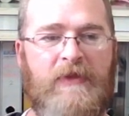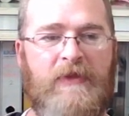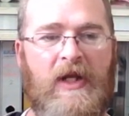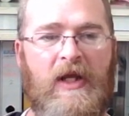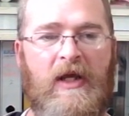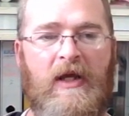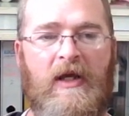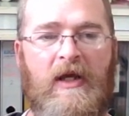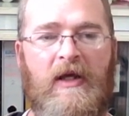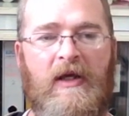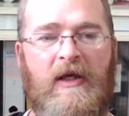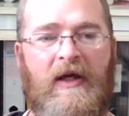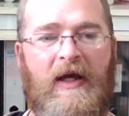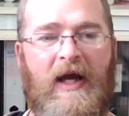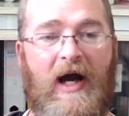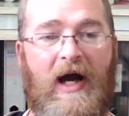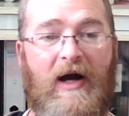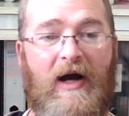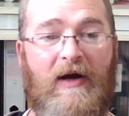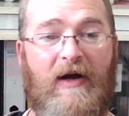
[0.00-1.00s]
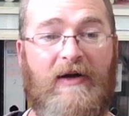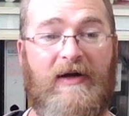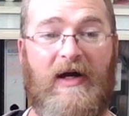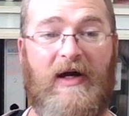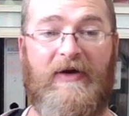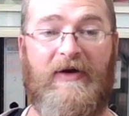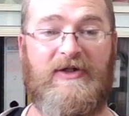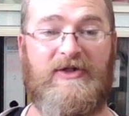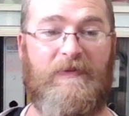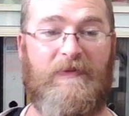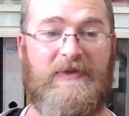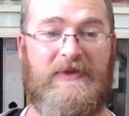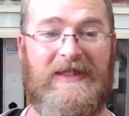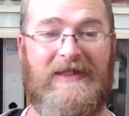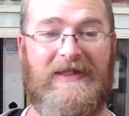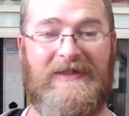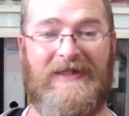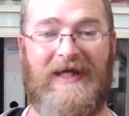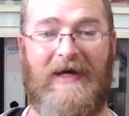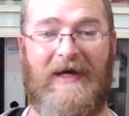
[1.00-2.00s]
Our current top damage
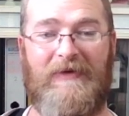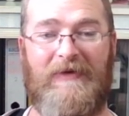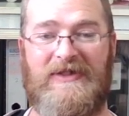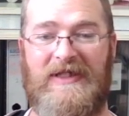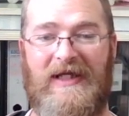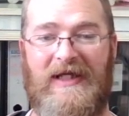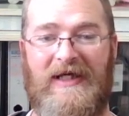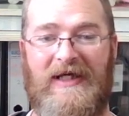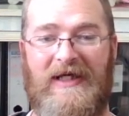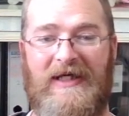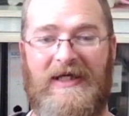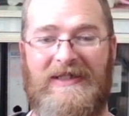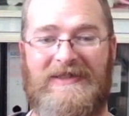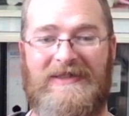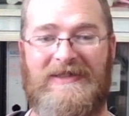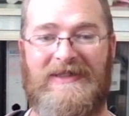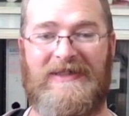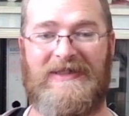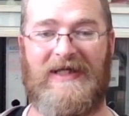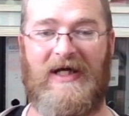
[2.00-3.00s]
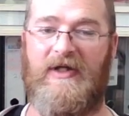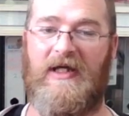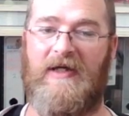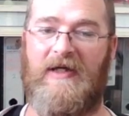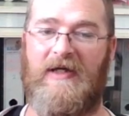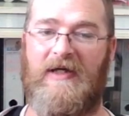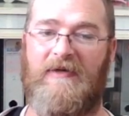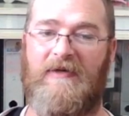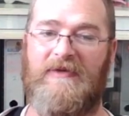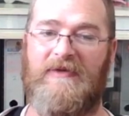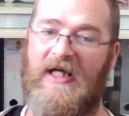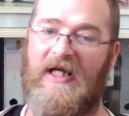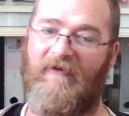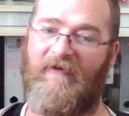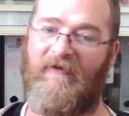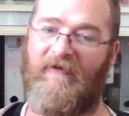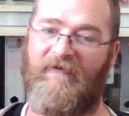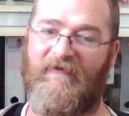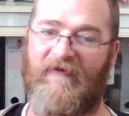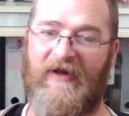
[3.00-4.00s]
dealer is Odin himself, and our
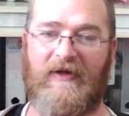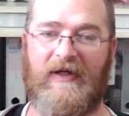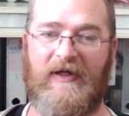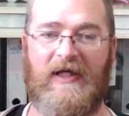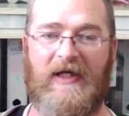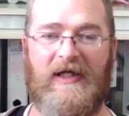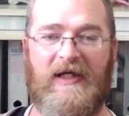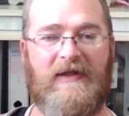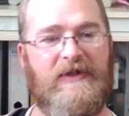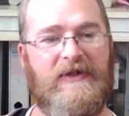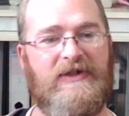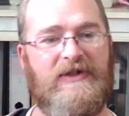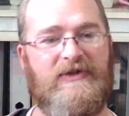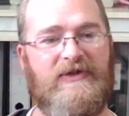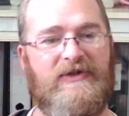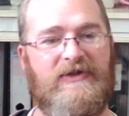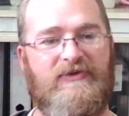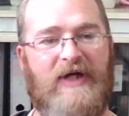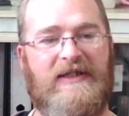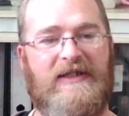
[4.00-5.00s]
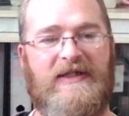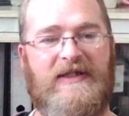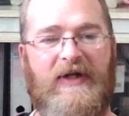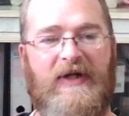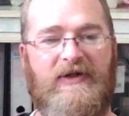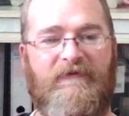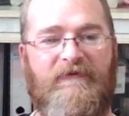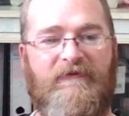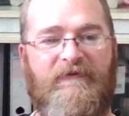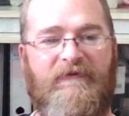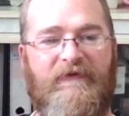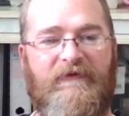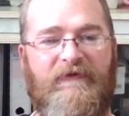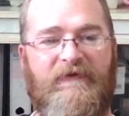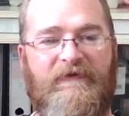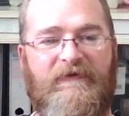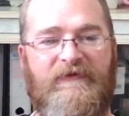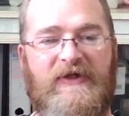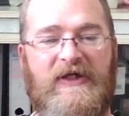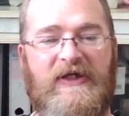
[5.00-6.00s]
kingdom is ranked 715.
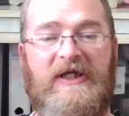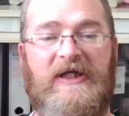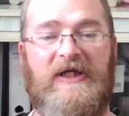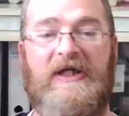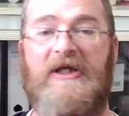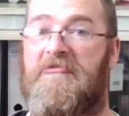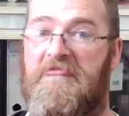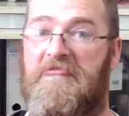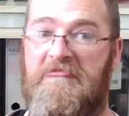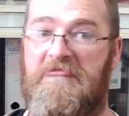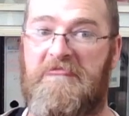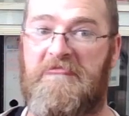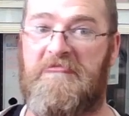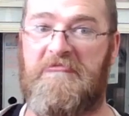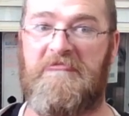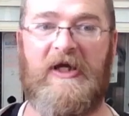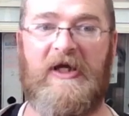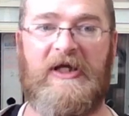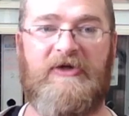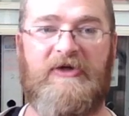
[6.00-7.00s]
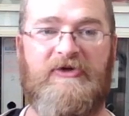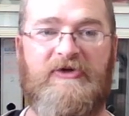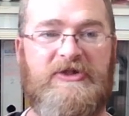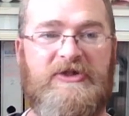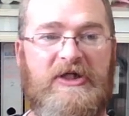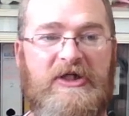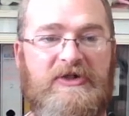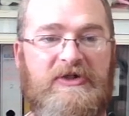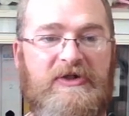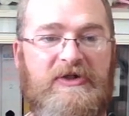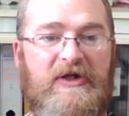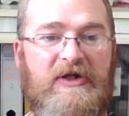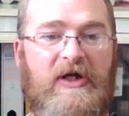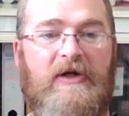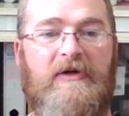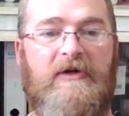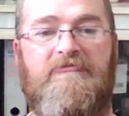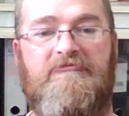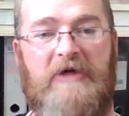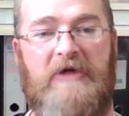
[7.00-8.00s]
Interesting to know.
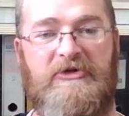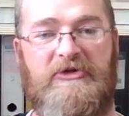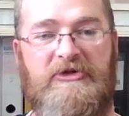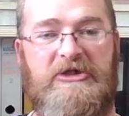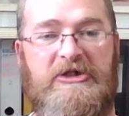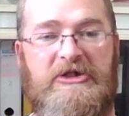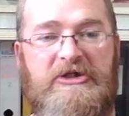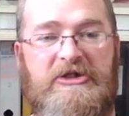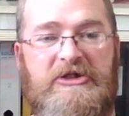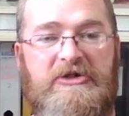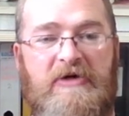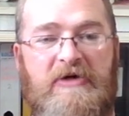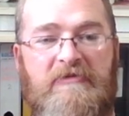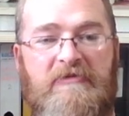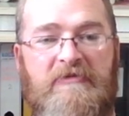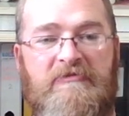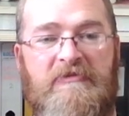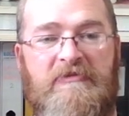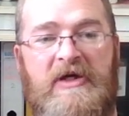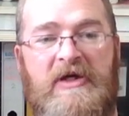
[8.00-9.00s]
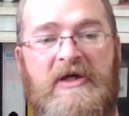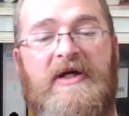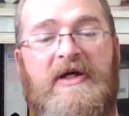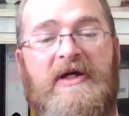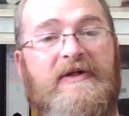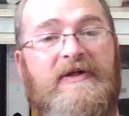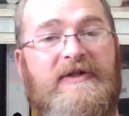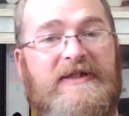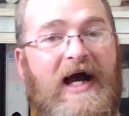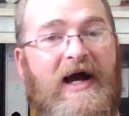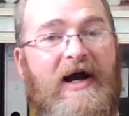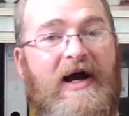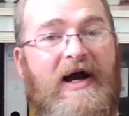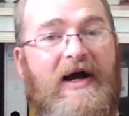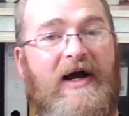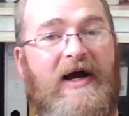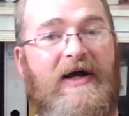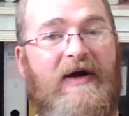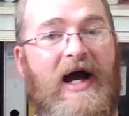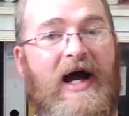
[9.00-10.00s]
Interesting to know. See how high we
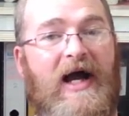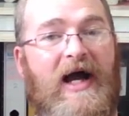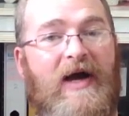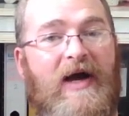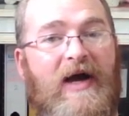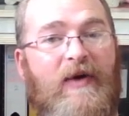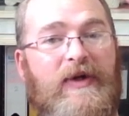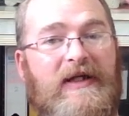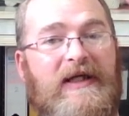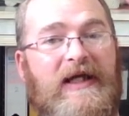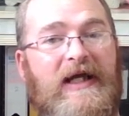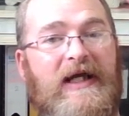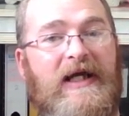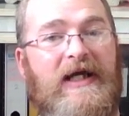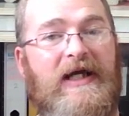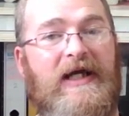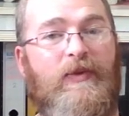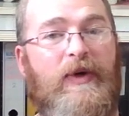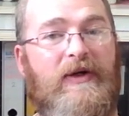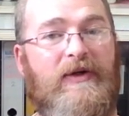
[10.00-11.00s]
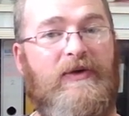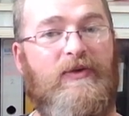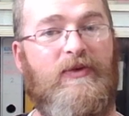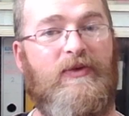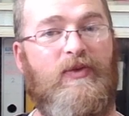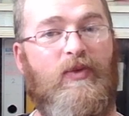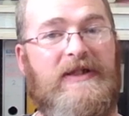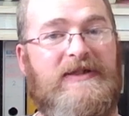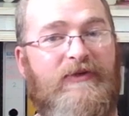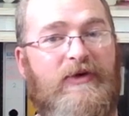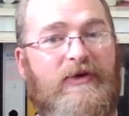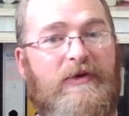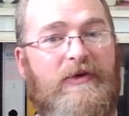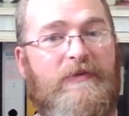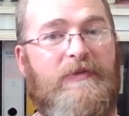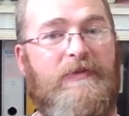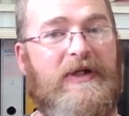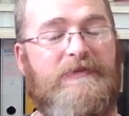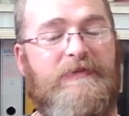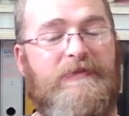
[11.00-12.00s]
can get once everybody's been
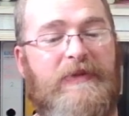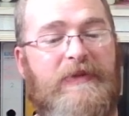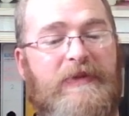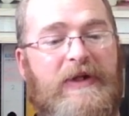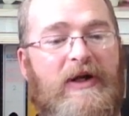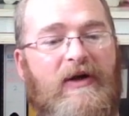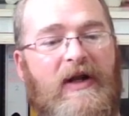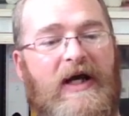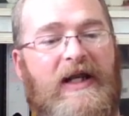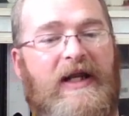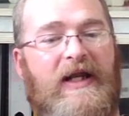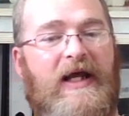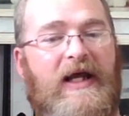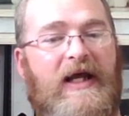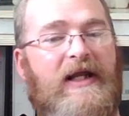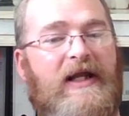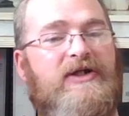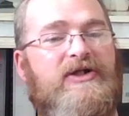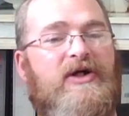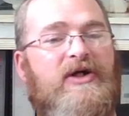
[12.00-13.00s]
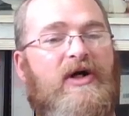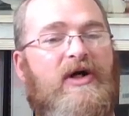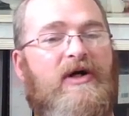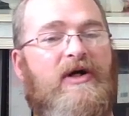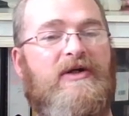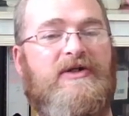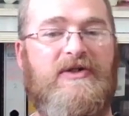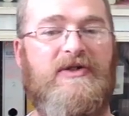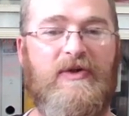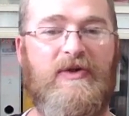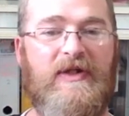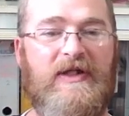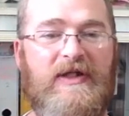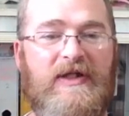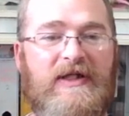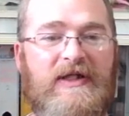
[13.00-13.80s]
online and had a chance to do this. But yeah.